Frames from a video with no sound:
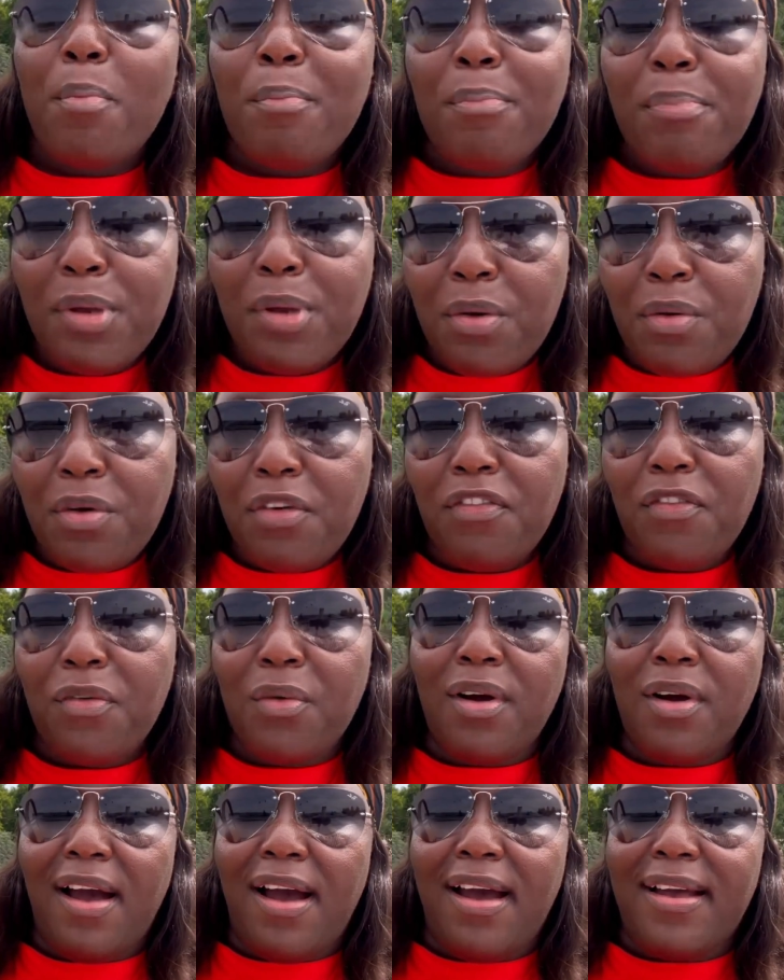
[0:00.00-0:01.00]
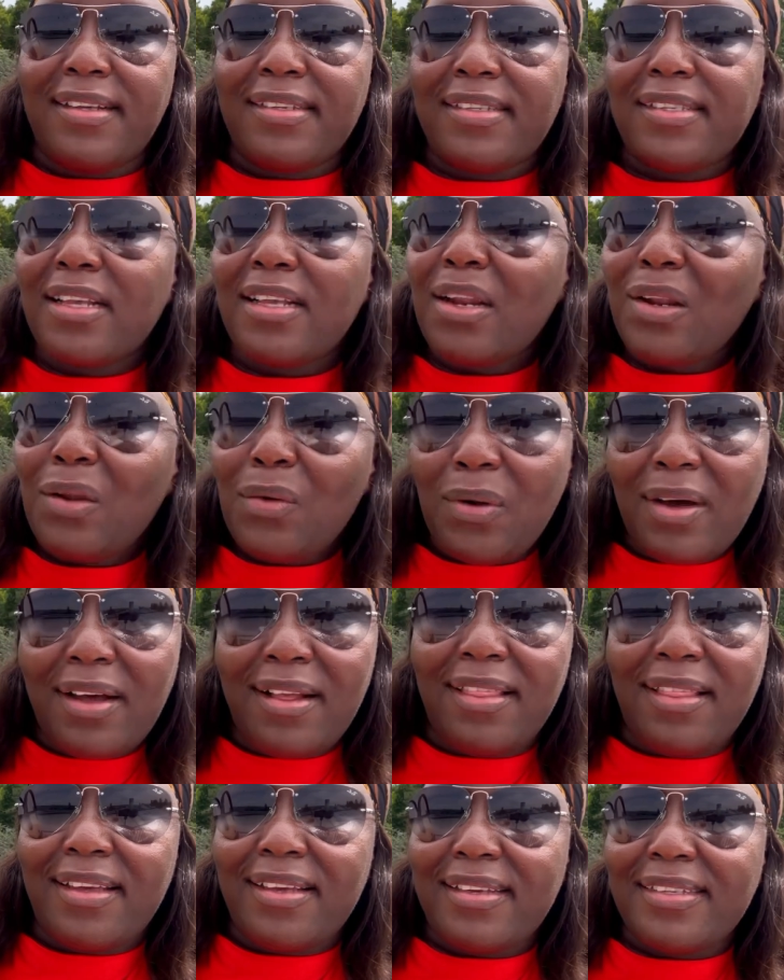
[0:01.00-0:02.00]
beautiful, guys. Look
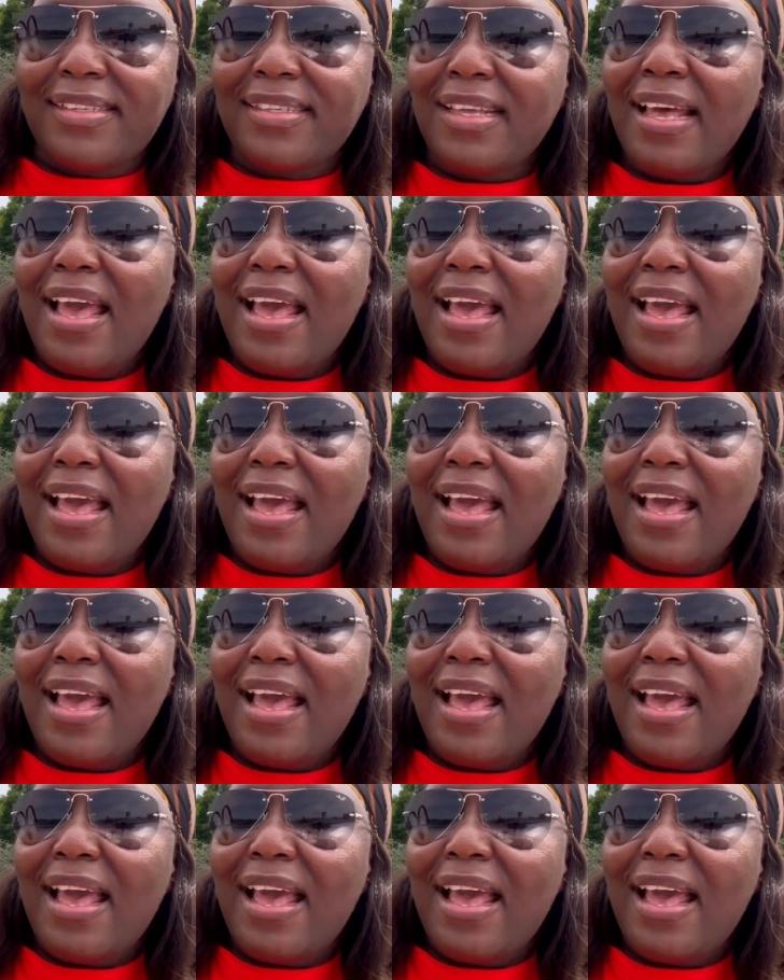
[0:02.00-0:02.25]
at this.